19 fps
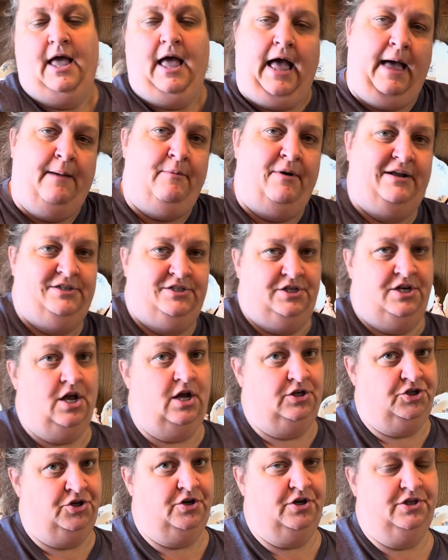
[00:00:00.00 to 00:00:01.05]
I'm going to have to
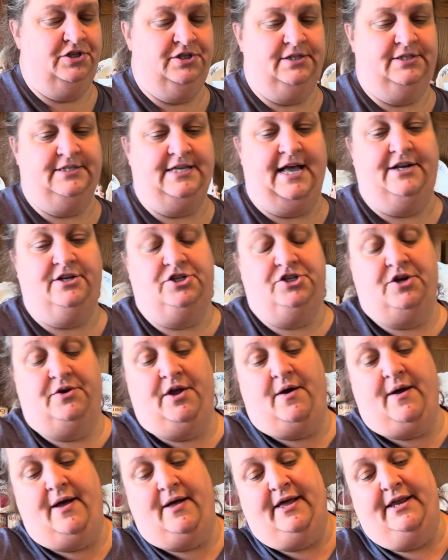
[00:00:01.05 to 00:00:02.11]
not turn it to the side to show
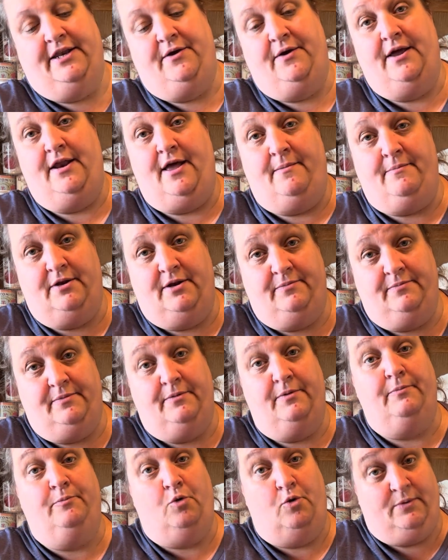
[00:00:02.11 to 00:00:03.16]
y'all how I do it.
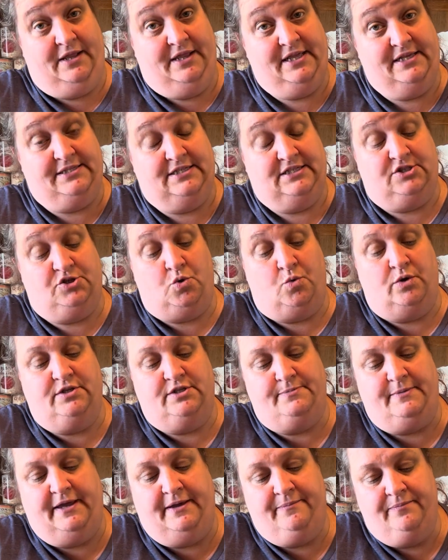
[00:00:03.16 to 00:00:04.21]
Normally this is towards
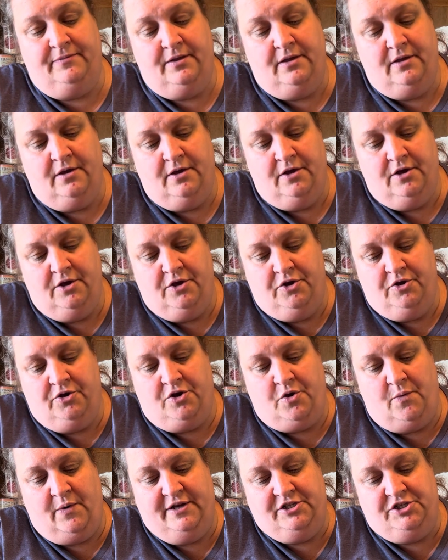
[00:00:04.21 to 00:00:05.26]
me. You're
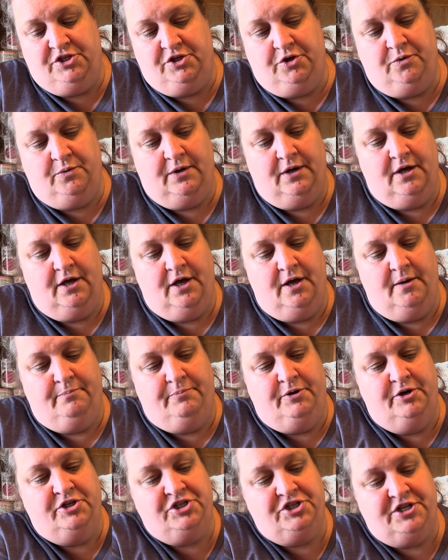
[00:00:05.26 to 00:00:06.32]
going to
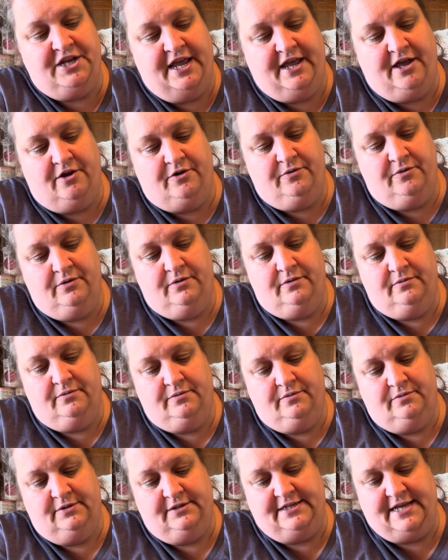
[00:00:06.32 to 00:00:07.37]
push down
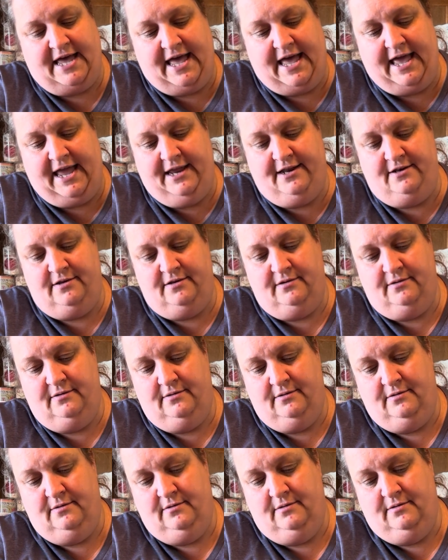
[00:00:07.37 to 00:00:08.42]
tight,
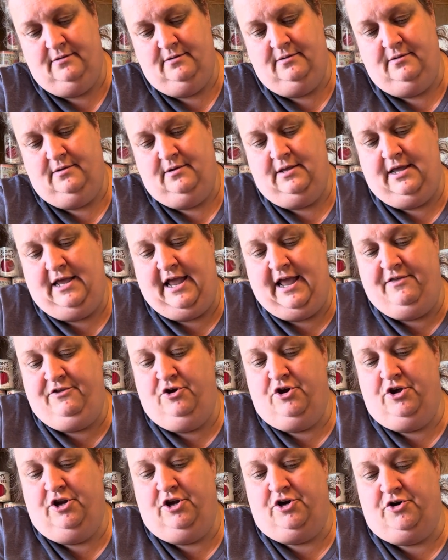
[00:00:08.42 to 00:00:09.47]
and you're
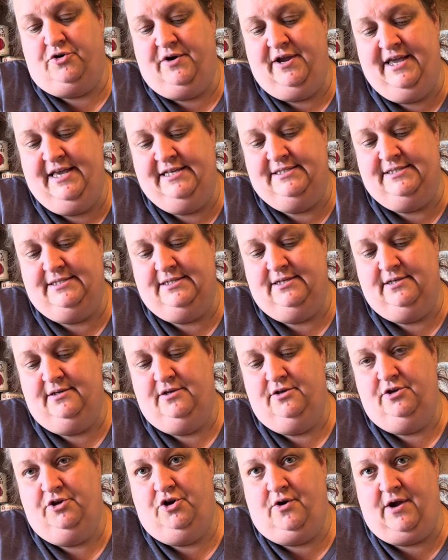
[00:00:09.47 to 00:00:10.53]
going to crease
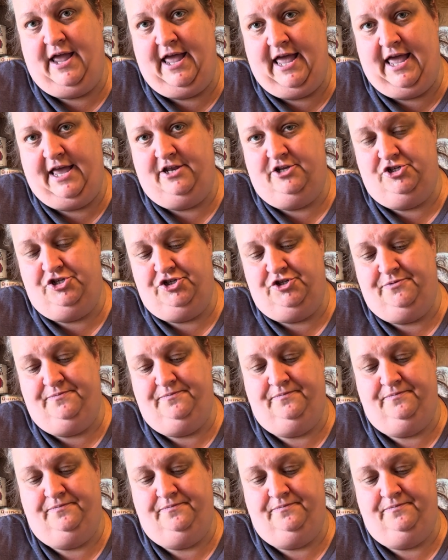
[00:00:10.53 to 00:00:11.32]
your edge.